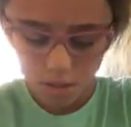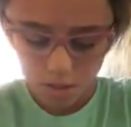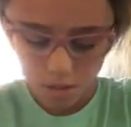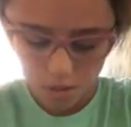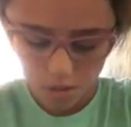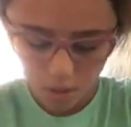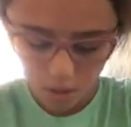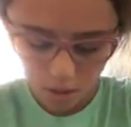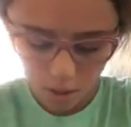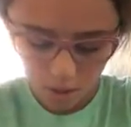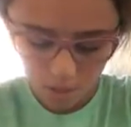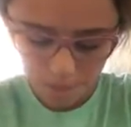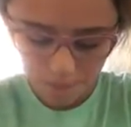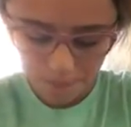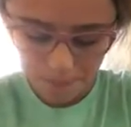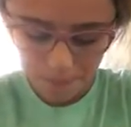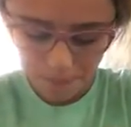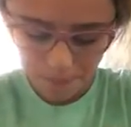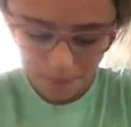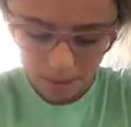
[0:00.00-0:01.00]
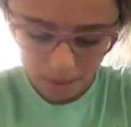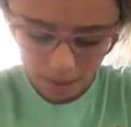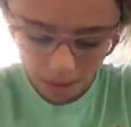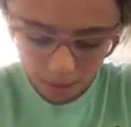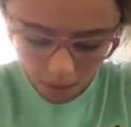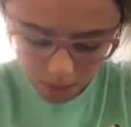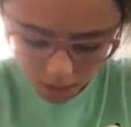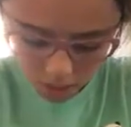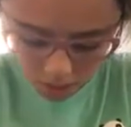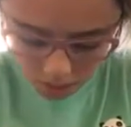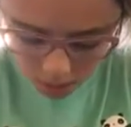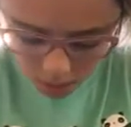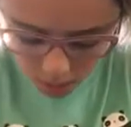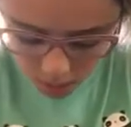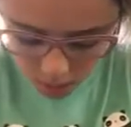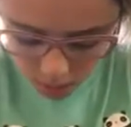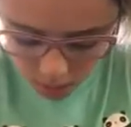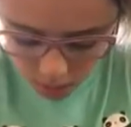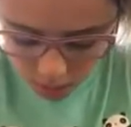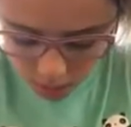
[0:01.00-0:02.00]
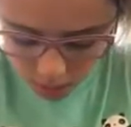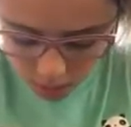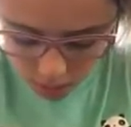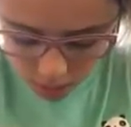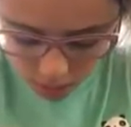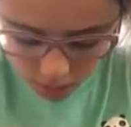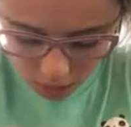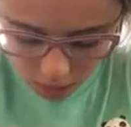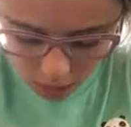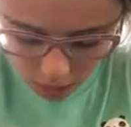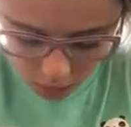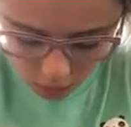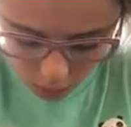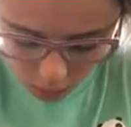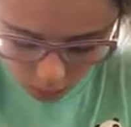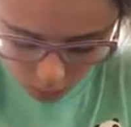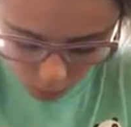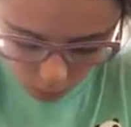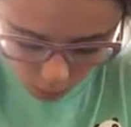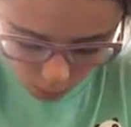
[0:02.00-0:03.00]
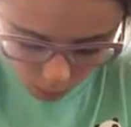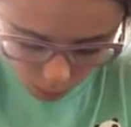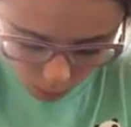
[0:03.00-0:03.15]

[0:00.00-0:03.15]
So, then you will